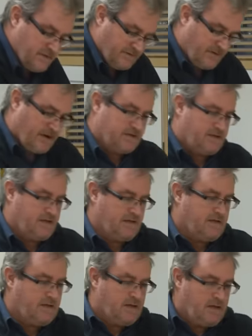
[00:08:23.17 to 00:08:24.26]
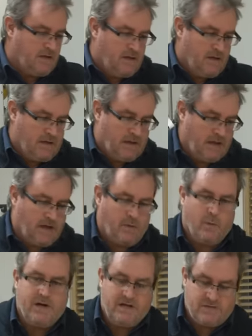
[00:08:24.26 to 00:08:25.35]
I've got the
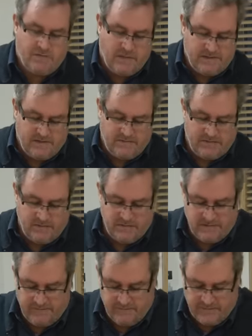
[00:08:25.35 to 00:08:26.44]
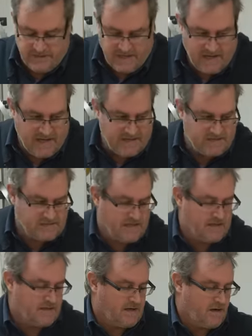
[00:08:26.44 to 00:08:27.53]
1-inch ones I was using for the edge
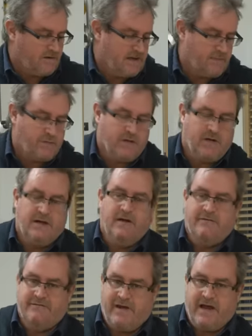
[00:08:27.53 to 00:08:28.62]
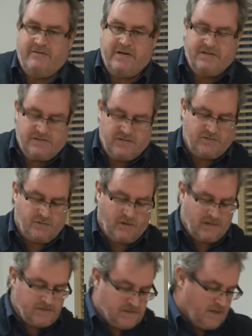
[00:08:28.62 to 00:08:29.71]
taken out, and I put in 5/8-inch
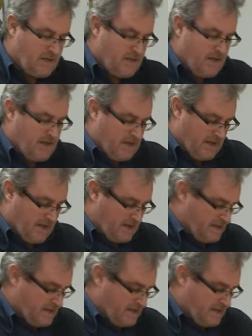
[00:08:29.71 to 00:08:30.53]
ones, and